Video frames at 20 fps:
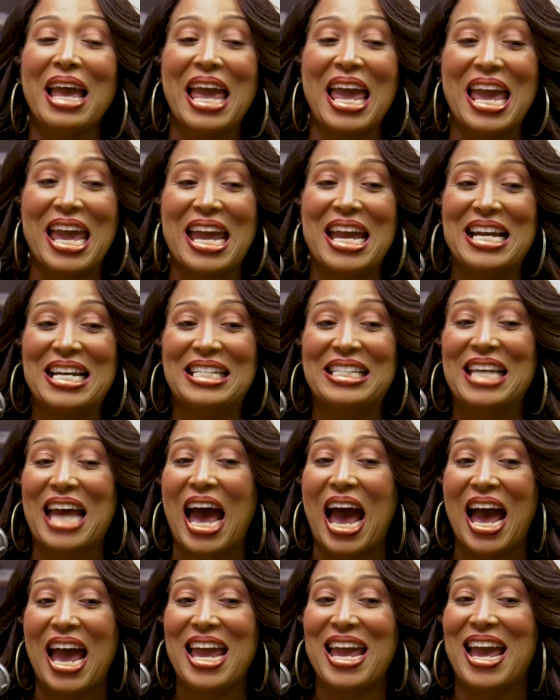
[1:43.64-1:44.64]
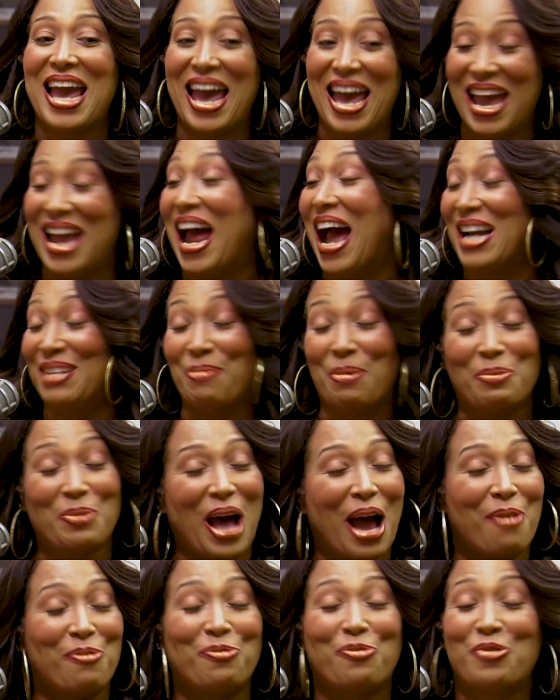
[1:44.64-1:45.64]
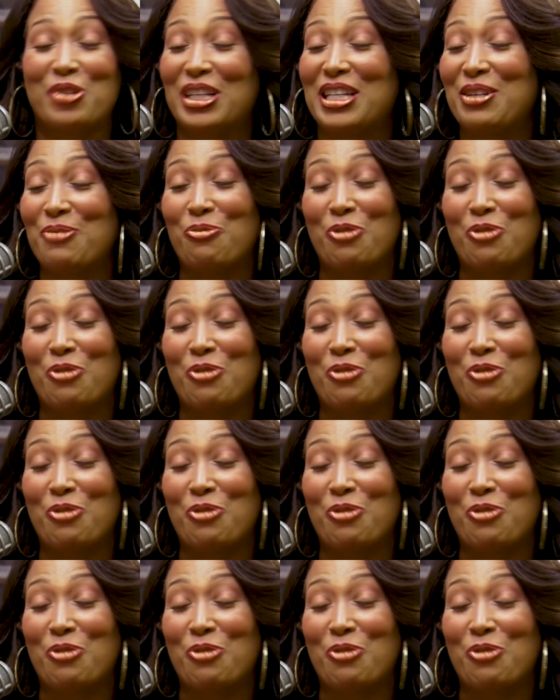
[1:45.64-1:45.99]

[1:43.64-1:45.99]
And I really wanted